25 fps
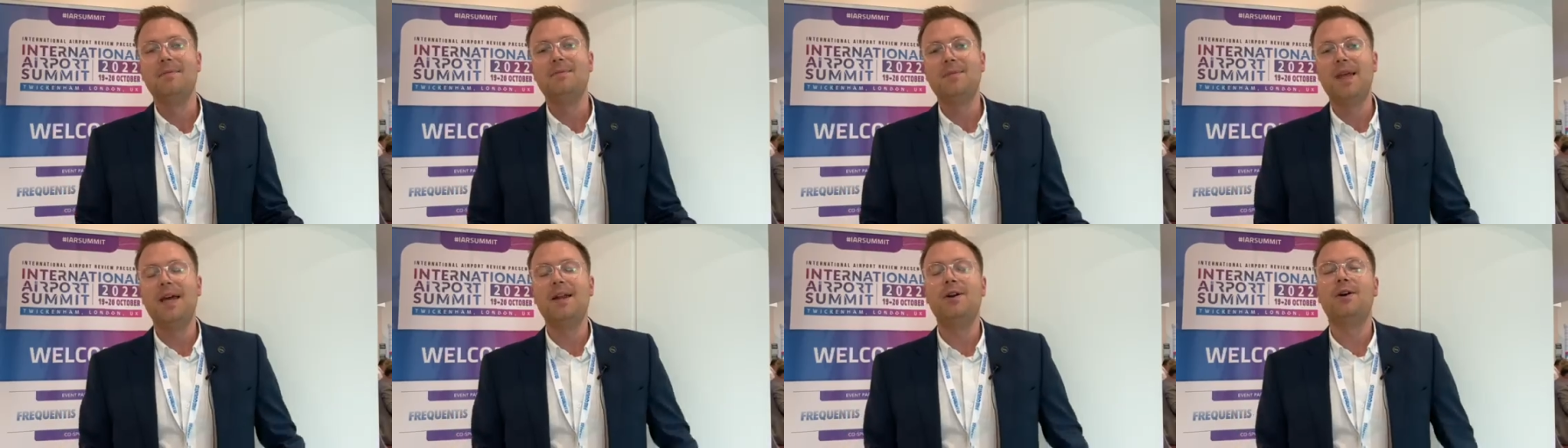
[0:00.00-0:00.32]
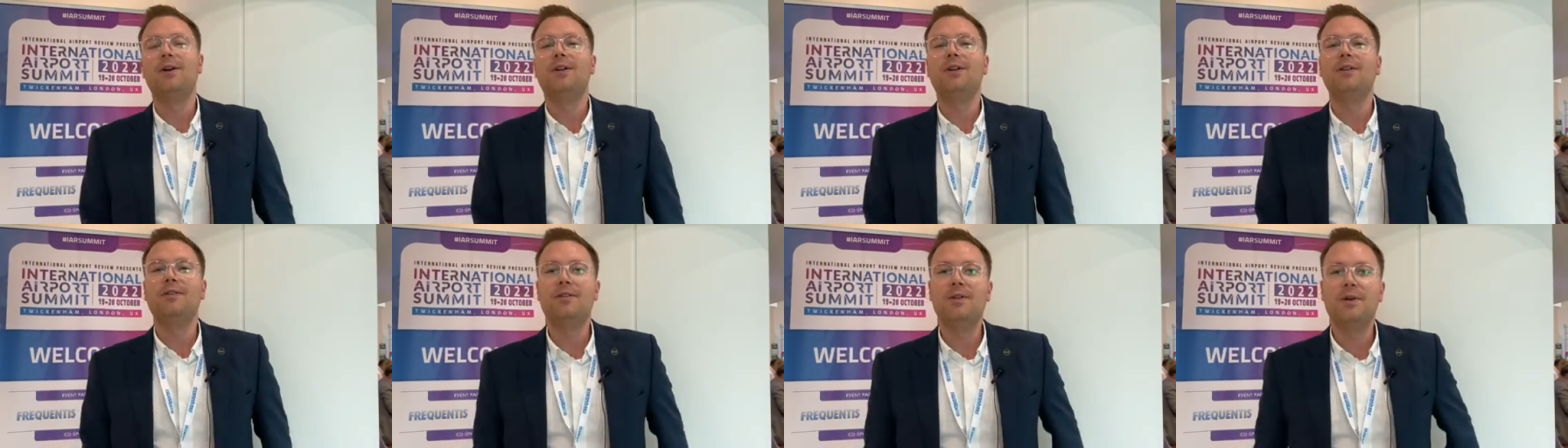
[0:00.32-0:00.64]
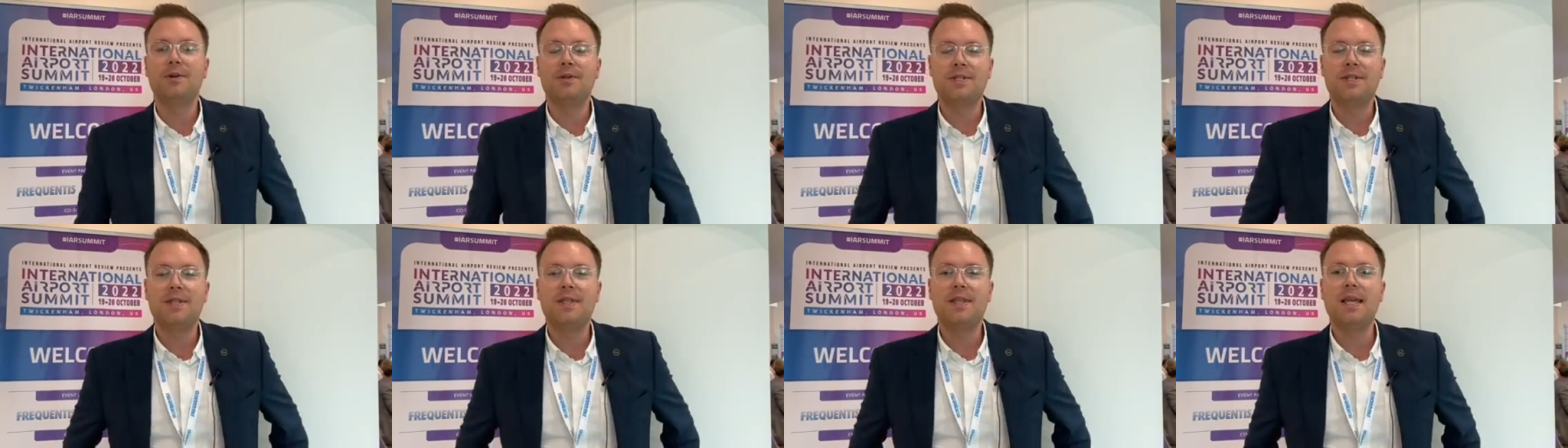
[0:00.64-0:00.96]
and all of
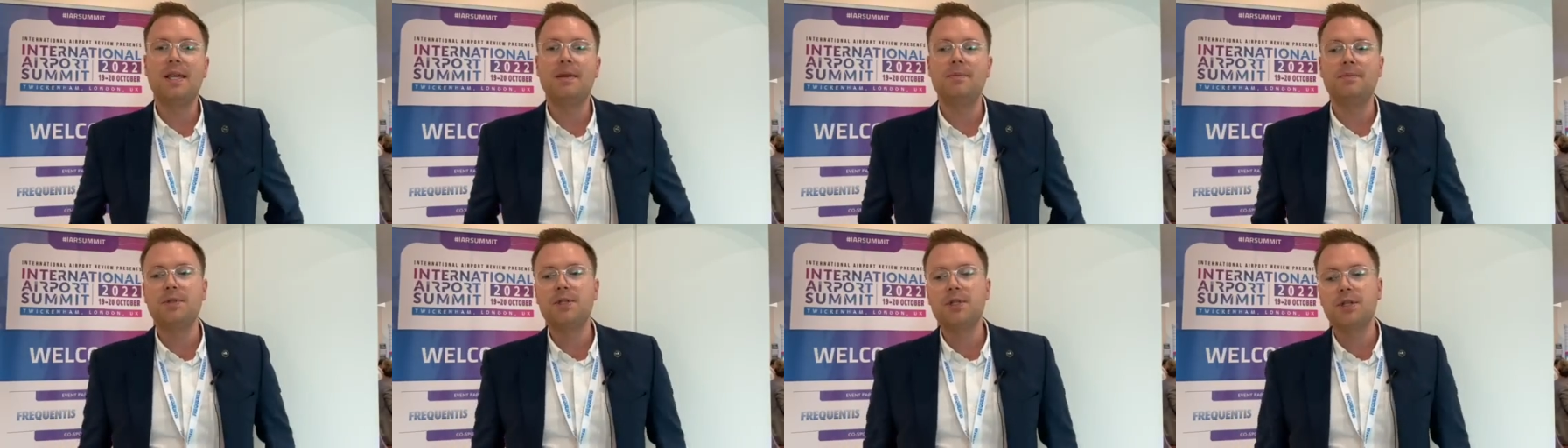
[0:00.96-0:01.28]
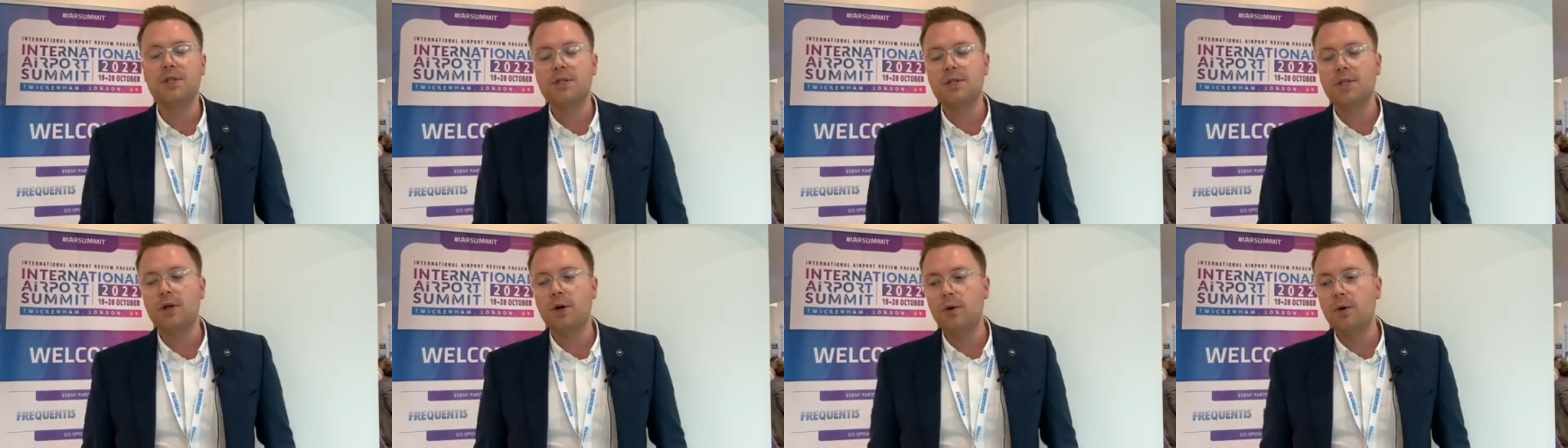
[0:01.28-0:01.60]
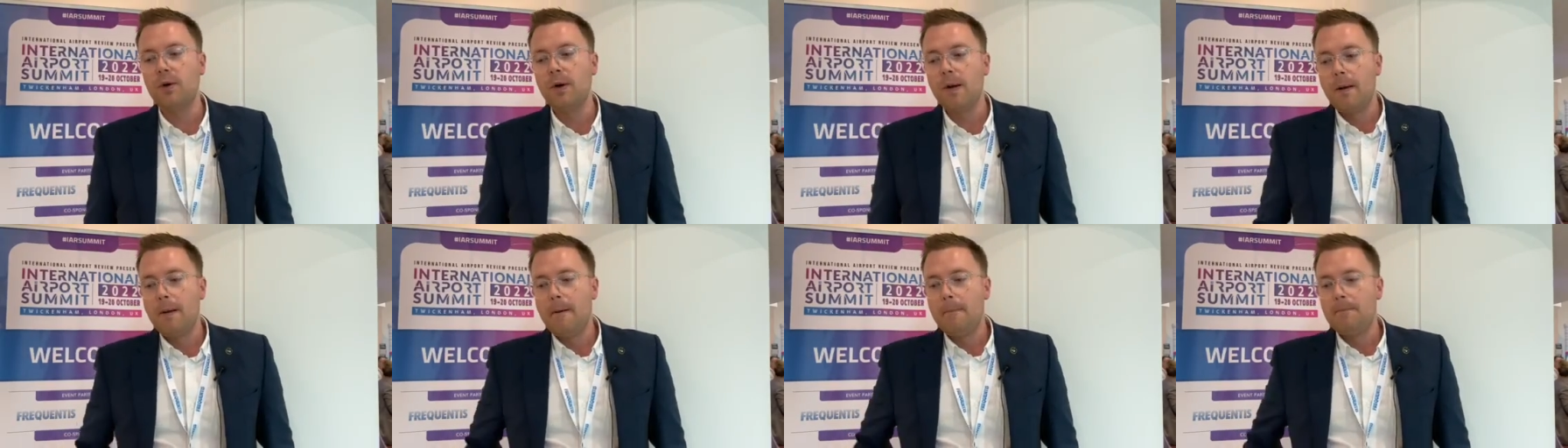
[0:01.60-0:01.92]
those themes. So
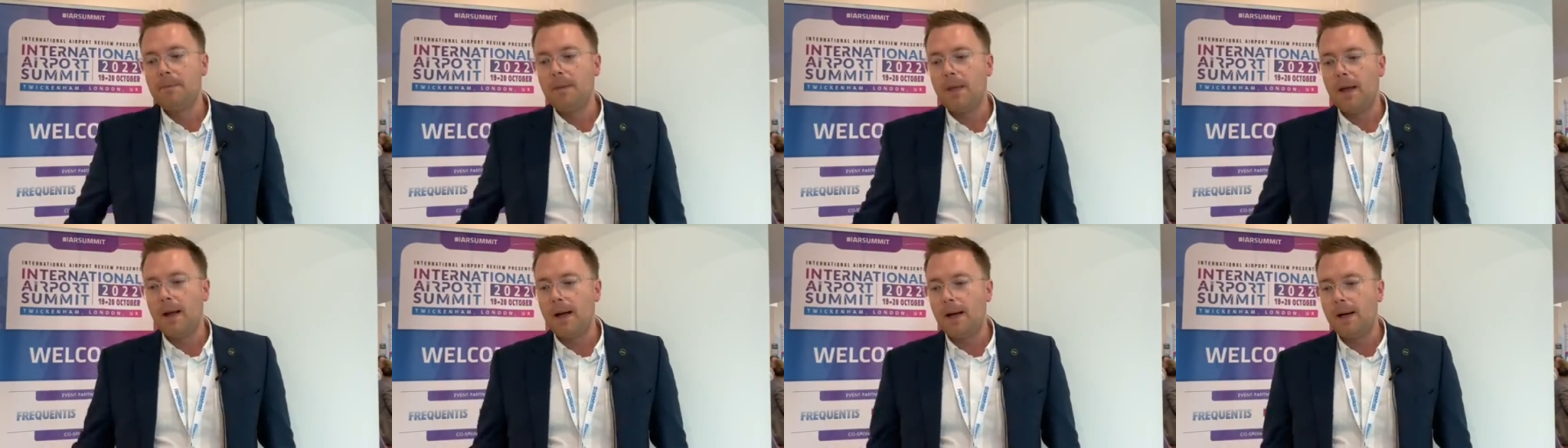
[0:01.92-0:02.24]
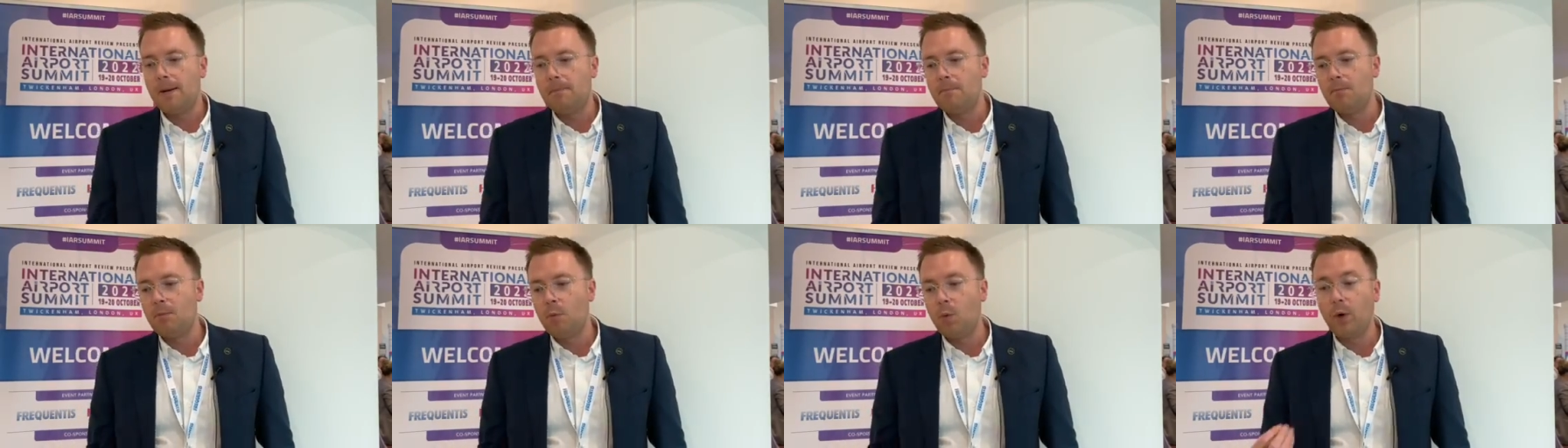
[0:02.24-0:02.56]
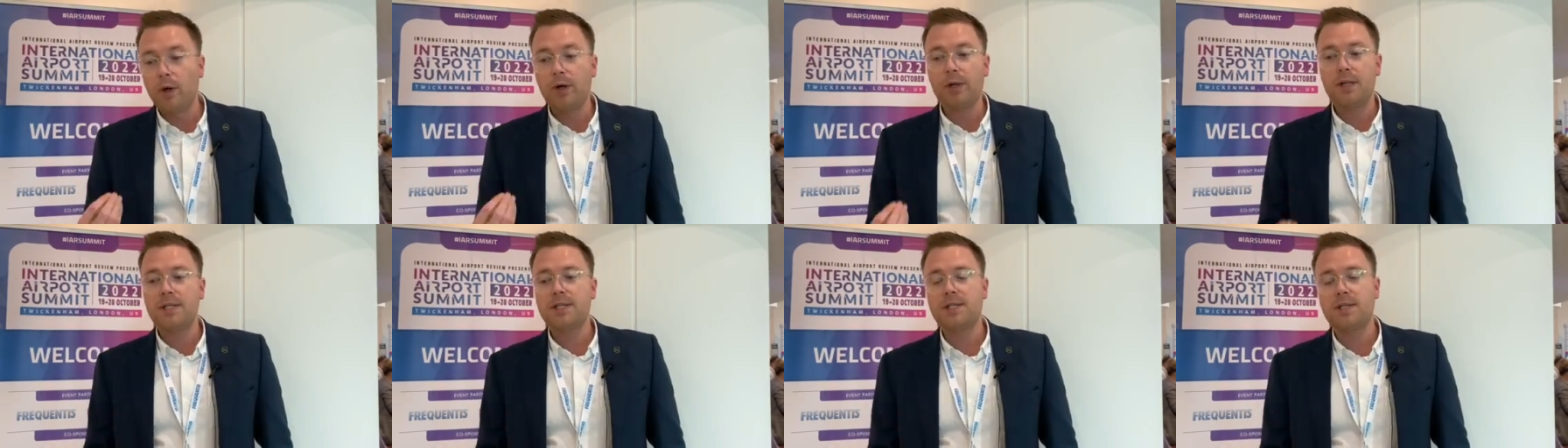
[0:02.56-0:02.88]
um,
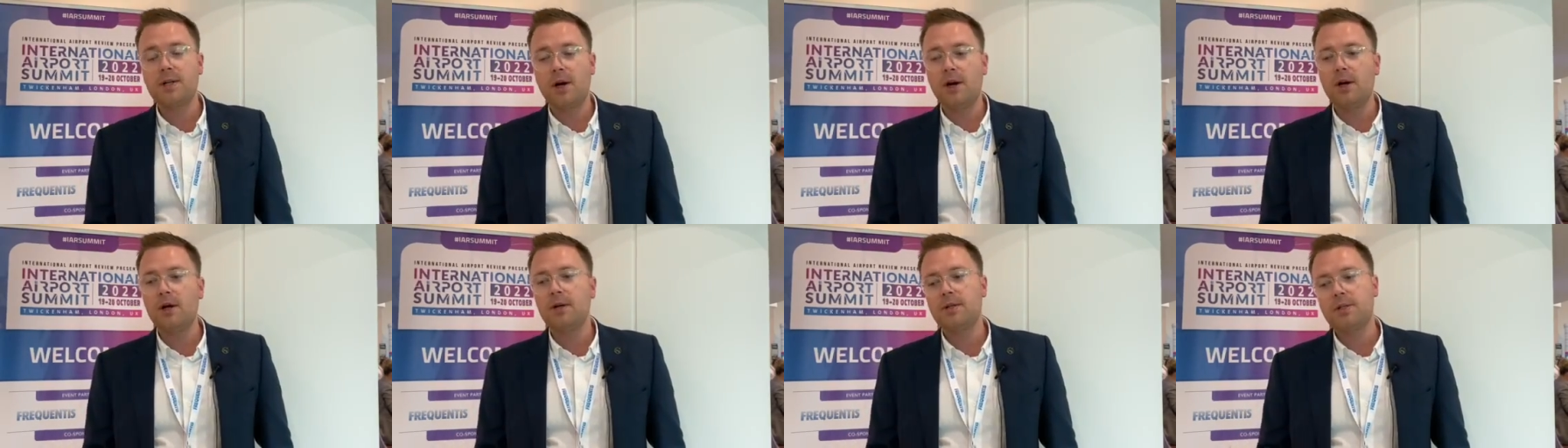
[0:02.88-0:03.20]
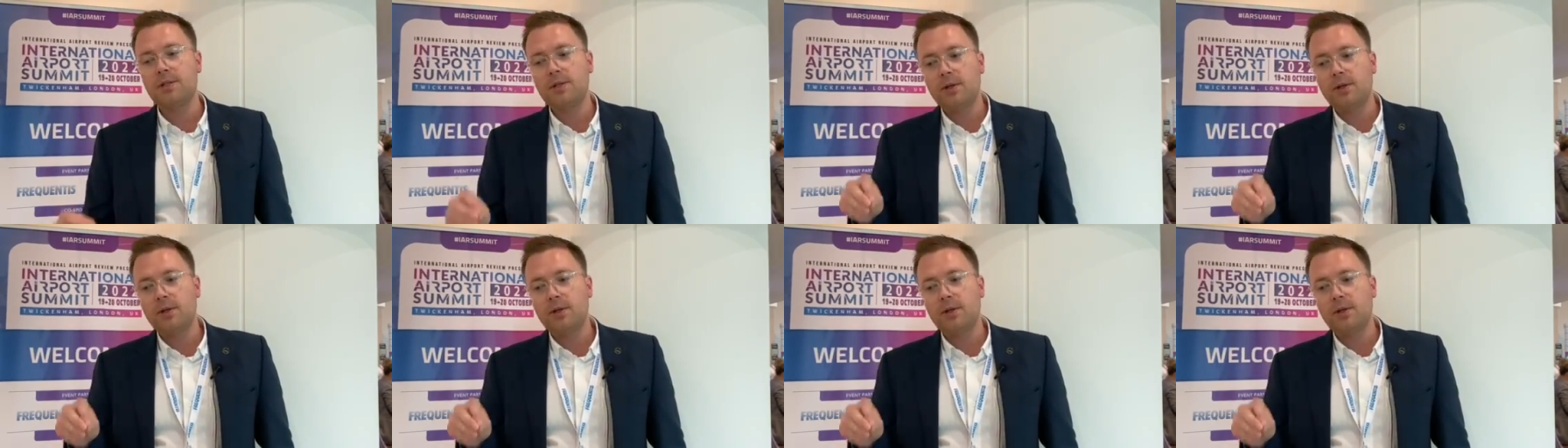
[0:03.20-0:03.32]
where to start?